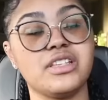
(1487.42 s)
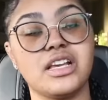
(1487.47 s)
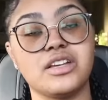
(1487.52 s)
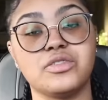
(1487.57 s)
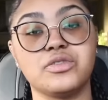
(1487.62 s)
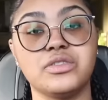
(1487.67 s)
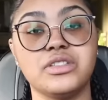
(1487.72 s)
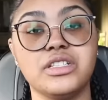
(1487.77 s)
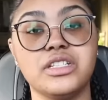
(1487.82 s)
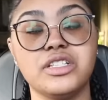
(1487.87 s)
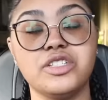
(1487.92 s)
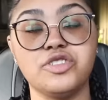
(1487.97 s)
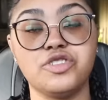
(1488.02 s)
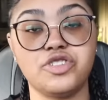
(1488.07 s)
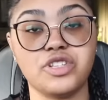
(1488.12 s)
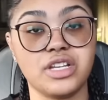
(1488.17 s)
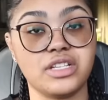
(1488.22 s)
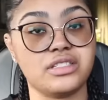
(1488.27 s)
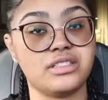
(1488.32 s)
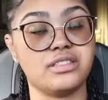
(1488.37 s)
actually
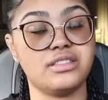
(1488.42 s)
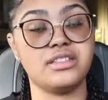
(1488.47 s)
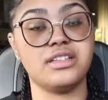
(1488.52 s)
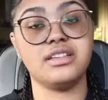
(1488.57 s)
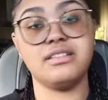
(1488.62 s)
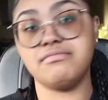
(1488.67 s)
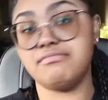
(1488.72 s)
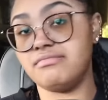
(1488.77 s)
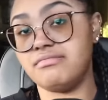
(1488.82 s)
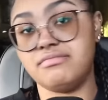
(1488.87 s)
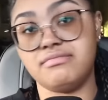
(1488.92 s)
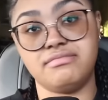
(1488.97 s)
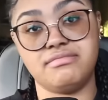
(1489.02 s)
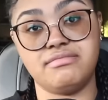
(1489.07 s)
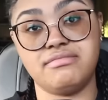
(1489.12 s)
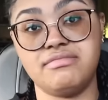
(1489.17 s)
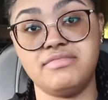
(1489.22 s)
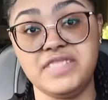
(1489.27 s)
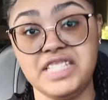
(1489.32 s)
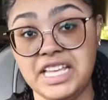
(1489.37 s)
just
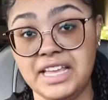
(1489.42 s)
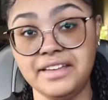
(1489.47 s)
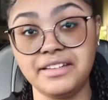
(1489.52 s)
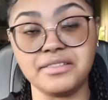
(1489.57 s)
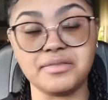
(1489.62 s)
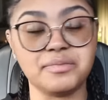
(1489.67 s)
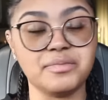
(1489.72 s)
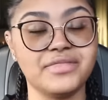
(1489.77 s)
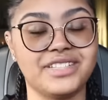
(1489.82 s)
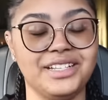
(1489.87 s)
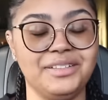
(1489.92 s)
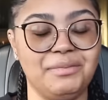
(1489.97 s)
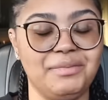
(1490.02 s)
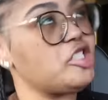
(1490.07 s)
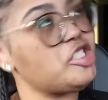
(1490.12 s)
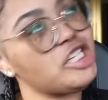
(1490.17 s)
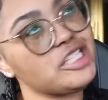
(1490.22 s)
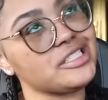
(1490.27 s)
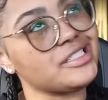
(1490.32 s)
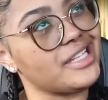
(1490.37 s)
dead.
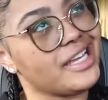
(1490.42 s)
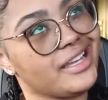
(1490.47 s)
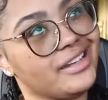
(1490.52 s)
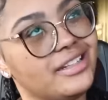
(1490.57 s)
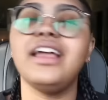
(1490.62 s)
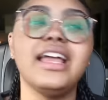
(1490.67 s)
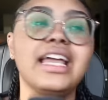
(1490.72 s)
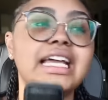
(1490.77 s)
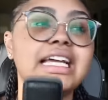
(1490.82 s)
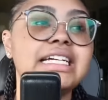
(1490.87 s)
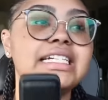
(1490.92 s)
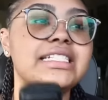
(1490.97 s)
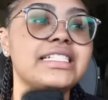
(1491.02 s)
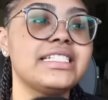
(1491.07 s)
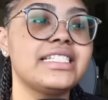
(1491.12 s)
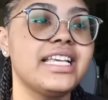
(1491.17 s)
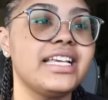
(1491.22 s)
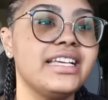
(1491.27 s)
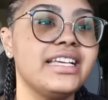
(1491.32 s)
Just dead. And